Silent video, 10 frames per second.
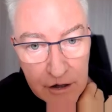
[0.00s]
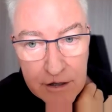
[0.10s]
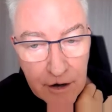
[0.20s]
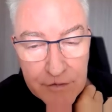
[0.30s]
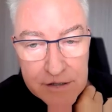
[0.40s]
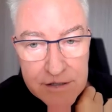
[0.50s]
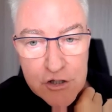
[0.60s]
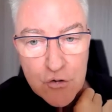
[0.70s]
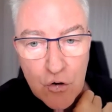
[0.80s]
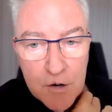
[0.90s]

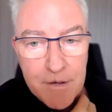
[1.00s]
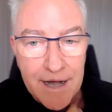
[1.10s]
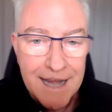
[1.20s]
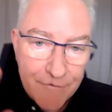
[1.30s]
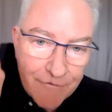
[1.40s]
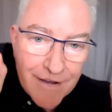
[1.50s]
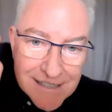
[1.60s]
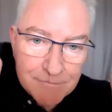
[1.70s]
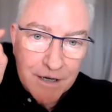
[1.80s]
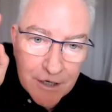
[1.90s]
this talk about
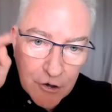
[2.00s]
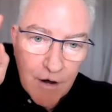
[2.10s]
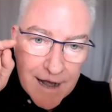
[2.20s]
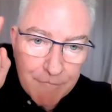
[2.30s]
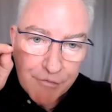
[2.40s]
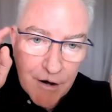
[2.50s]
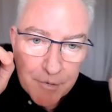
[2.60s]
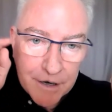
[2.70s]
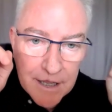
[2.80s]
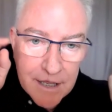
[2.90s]
investment-grade
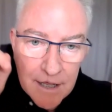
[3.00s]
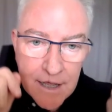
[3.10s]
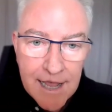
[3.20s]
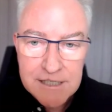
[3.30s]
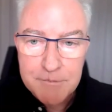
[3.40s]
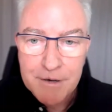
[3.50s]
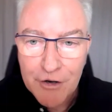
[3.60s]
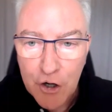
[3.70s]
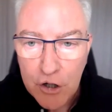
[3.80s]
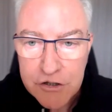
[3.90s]
property, it's a bit of
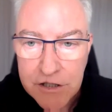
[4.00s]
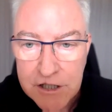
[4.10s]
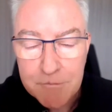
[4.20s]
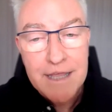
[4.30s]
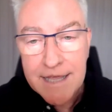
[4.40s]
a nonsense to me.